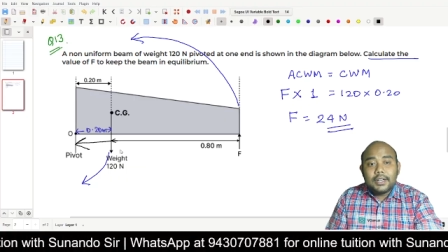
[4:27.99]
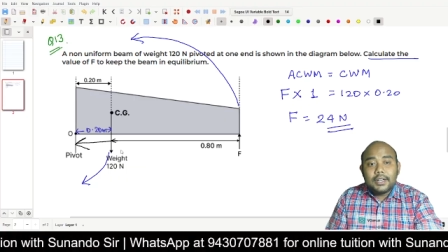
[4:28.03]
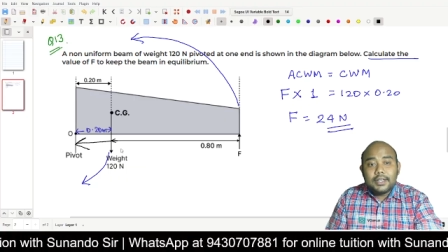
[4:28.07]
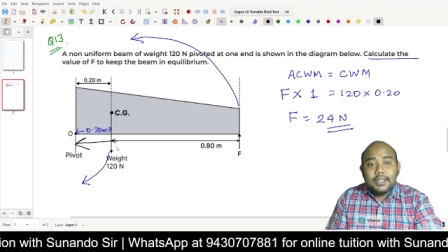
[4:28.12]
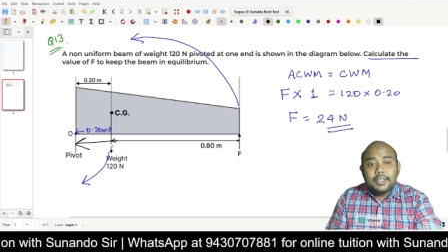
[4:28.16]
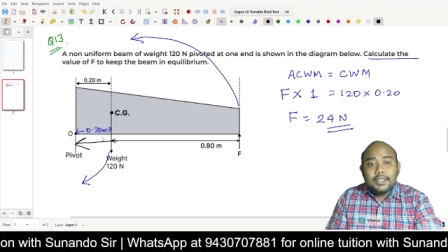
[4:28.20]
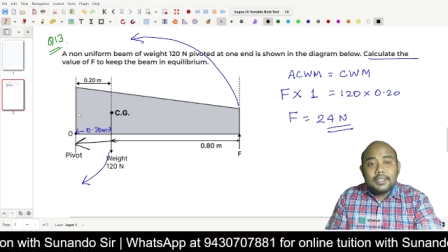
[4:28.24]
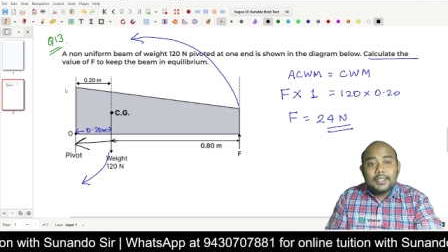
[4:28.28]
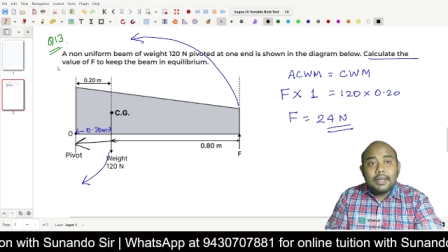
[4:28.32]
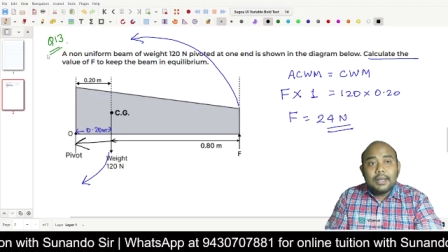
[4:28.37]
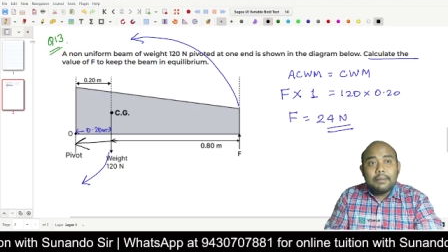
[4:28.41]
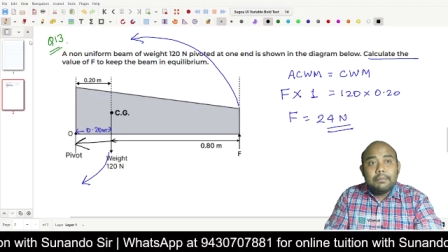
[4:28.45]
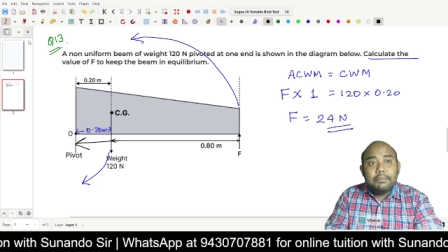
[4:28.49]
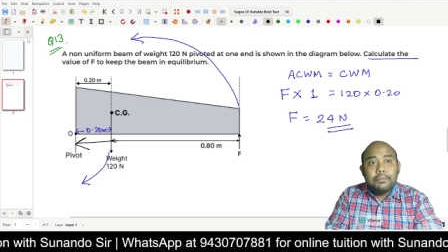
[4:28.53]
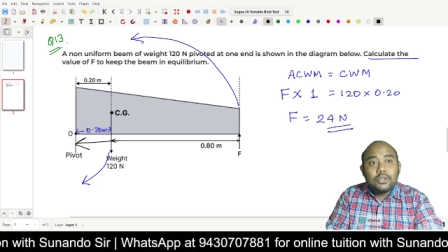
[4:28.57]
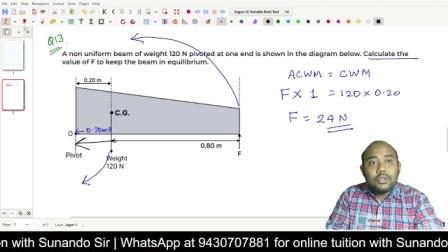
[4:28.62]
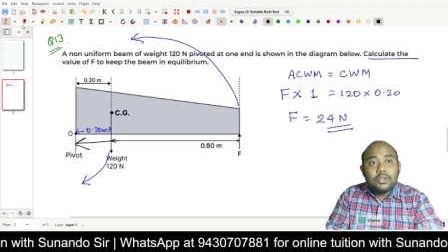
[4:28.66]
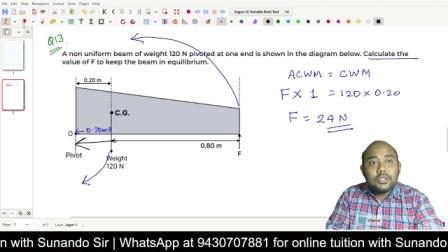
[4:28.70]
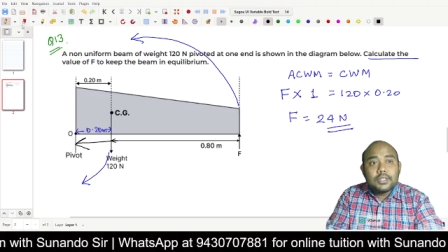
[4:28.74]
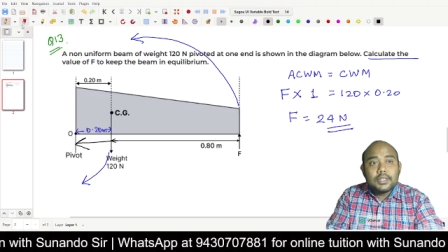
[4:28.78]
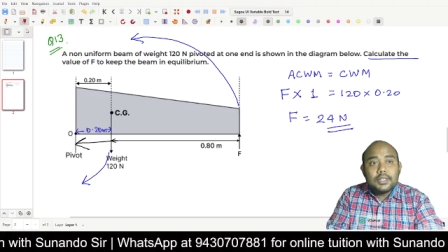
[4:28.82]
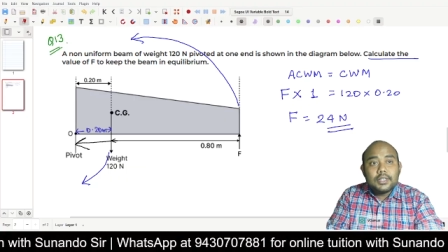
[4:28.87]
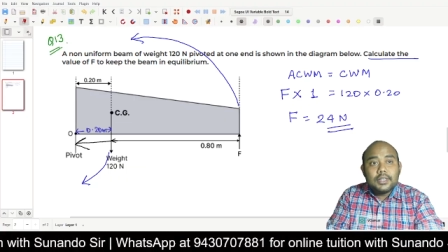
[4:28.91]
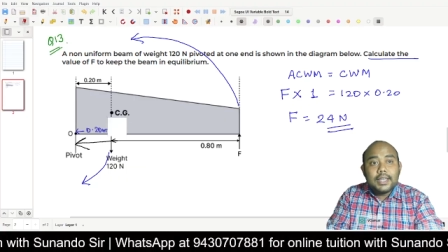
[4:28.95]
In some books
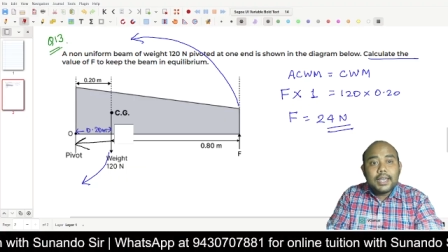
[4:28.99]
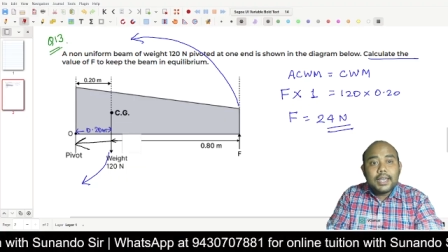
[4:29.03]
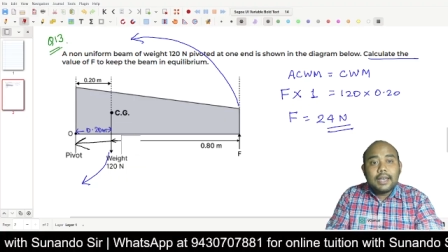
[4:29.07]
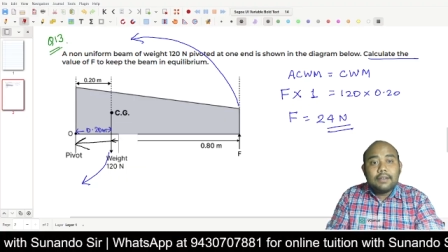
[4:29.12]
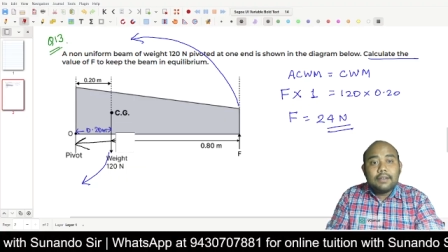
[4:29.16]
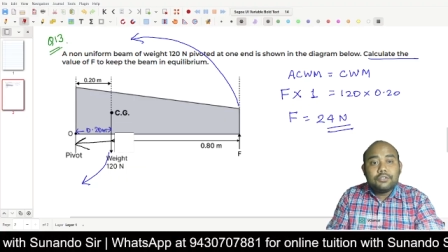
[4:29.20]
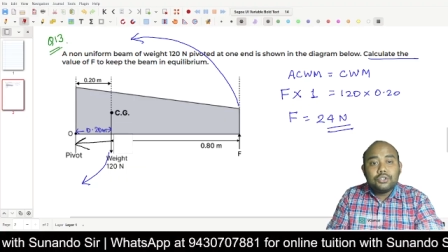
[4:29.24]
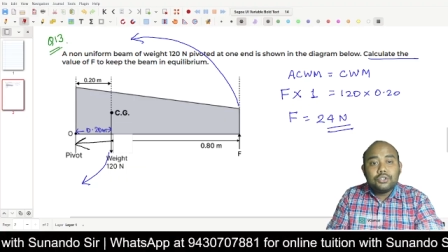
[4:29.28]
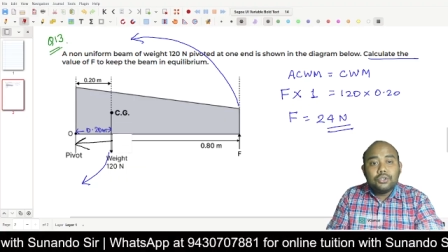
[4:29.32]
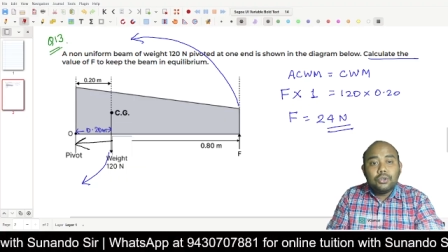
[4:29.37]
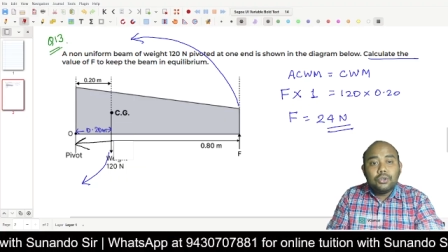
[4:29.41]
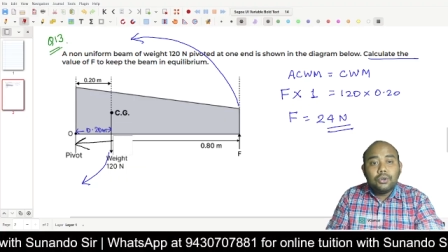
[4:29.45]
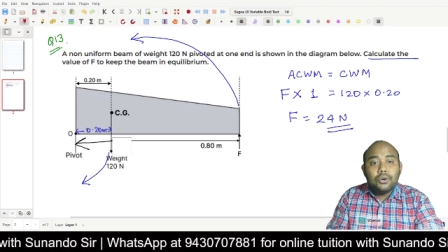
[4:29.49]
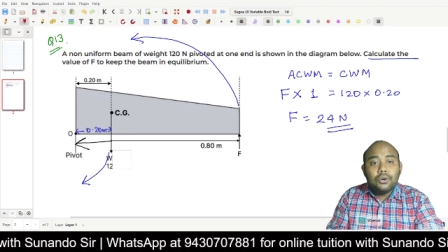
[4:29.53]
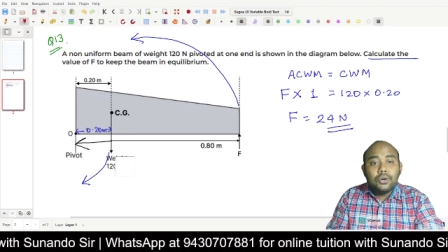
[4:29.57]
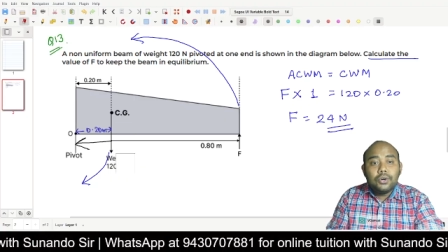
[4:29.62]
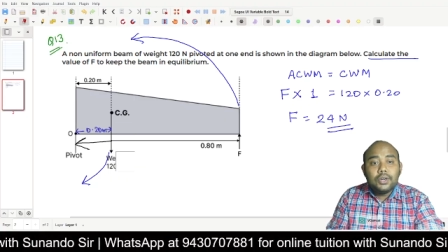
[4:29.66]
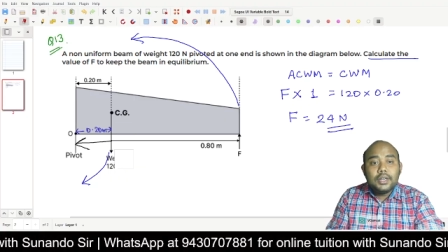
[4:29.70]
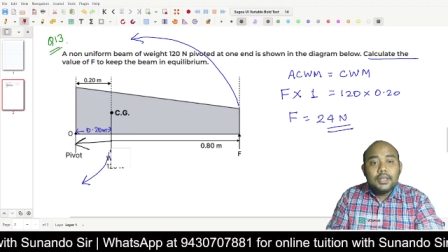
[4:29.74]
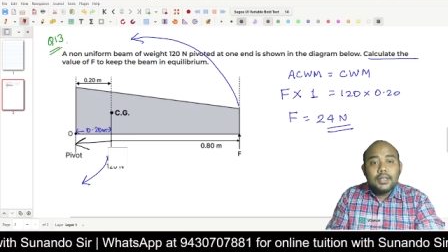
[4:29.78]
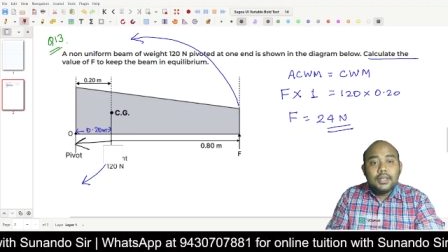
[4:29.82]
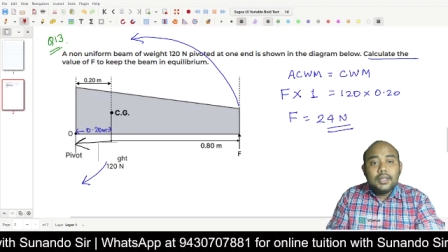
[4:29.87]
they have shown